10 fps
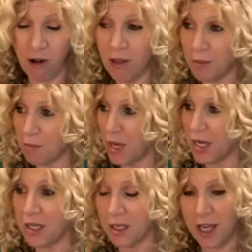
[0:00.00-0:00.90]
All the
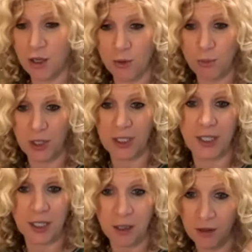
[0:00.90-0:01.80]
money that you put
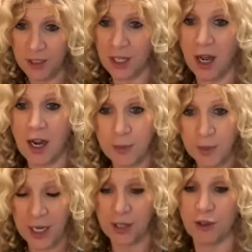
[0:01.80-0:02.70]
in and all the time
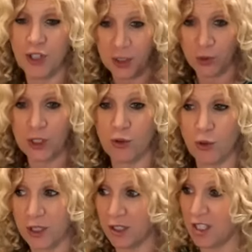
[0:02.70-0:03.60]
and energy and
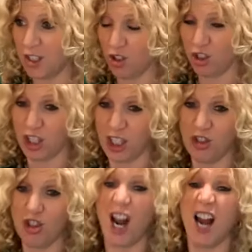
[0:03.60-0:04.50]
resources, that's just a
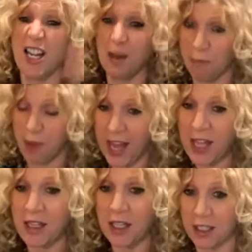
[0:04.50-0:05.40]
giant
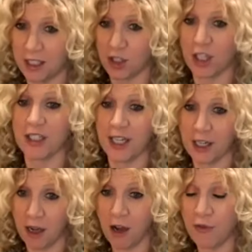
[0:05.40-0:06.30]
bet that this is going to
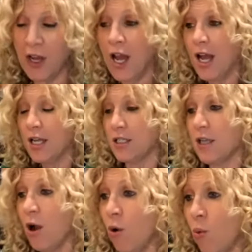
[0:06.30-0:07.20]
take off.
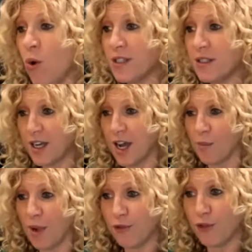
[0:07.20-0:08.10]
So once I
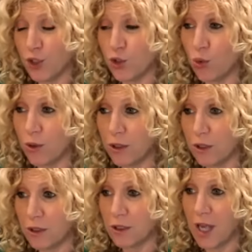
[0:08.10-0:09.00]
got my first
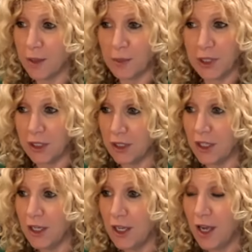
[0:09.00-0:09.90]
order, I
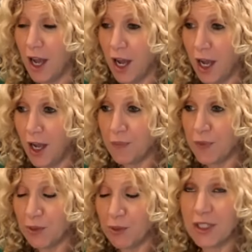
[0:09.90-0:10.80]
mean, Uh,
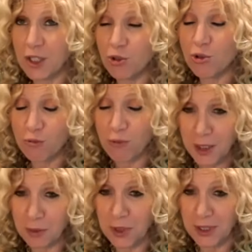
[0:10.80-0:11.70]
it was
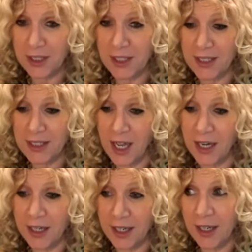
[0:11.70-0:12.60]
incredibly
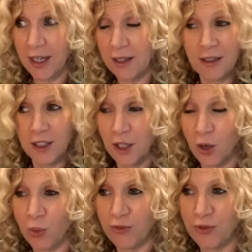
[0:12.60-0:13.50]
exciting and, you
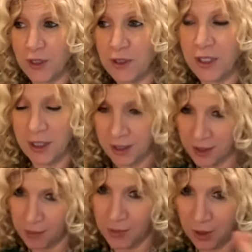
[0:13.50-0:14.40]
know, we filled it
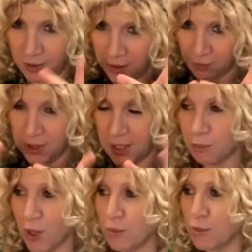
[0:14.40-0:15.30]
except, you know, there was the
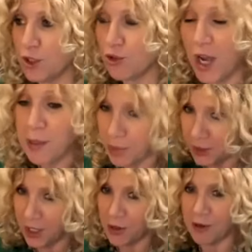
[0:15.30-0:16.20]
problem with the truck,
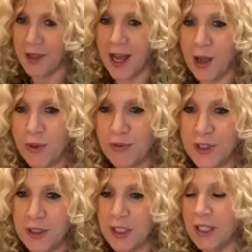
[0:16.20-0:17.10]
but other than that, we
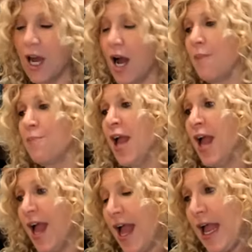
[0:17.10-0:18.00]
filled it. Um,
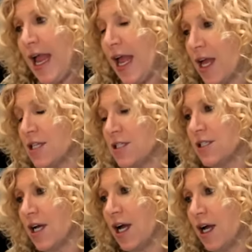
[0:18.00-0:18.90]
and,
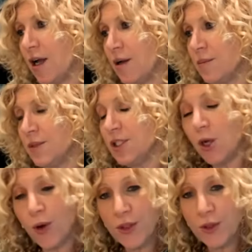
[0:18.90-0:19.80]
um, you
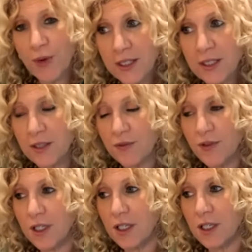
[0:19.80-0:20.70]
know, and the rest of
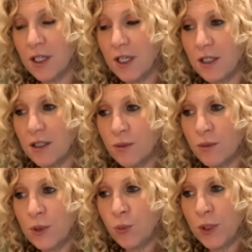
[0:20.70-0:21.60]
the,
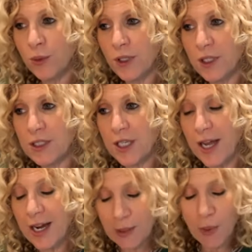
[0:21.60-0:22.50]
we, we were at uh,
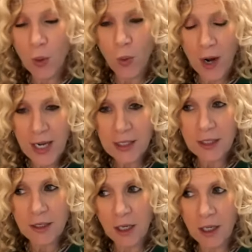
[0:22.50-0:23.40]
Expo
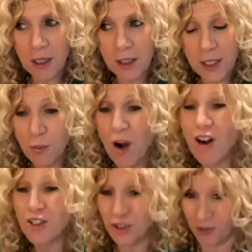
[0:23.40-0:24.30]
West uh, in
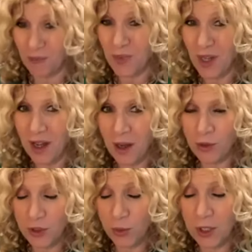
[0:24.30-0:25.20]
March.
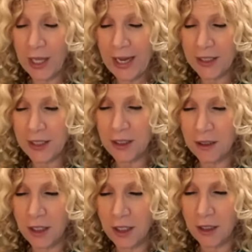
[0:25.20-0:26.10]
Uh, so we landed
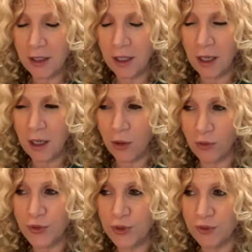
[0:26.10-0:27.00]
in, in uh,
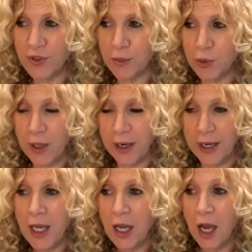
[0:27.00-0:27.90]
Whole Foods in
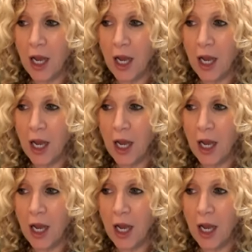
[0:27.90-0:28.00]
February.